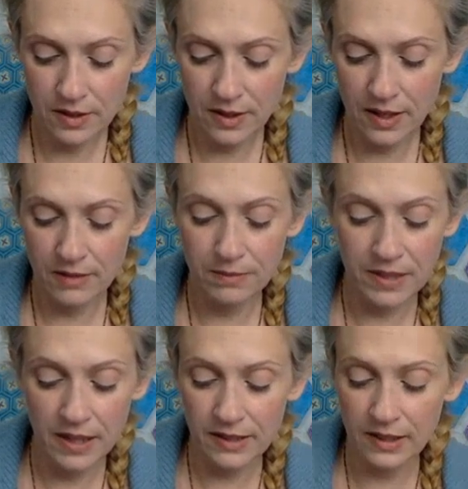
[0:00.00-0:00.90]

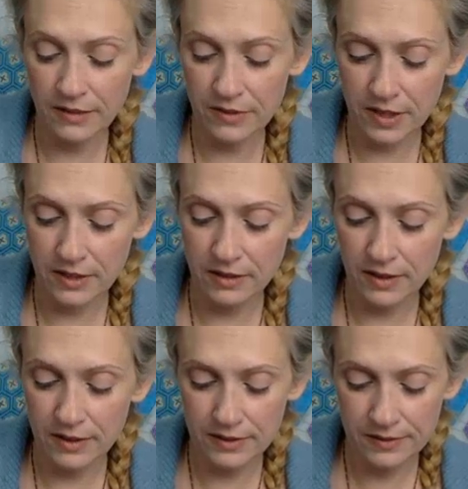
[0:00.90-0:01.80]
I'd love to hear it.
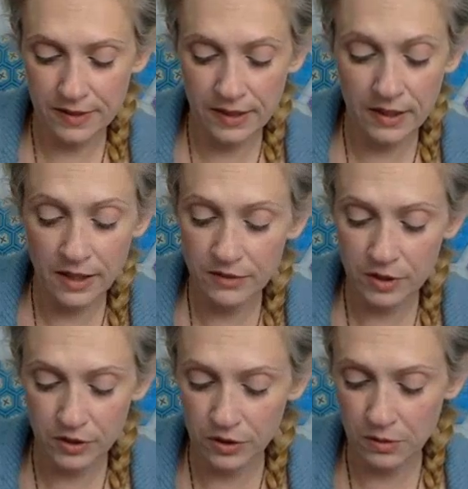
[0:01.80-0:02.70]
I'd love to
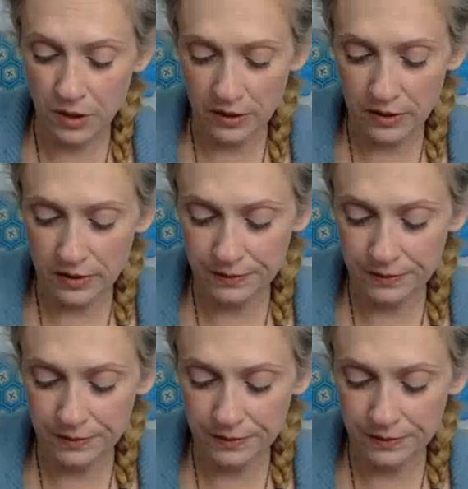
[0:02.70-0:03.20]
learn about it.